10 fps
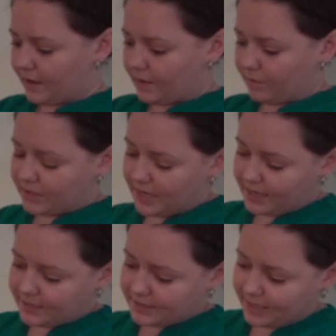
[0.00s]
then we take
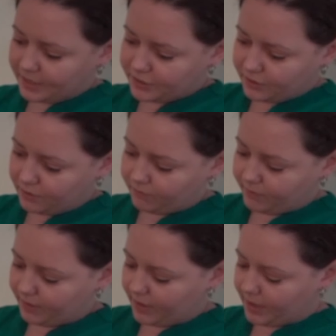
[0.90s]
a section over
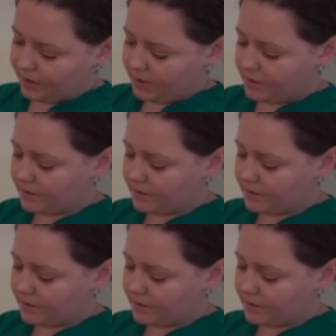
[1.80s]
the ear.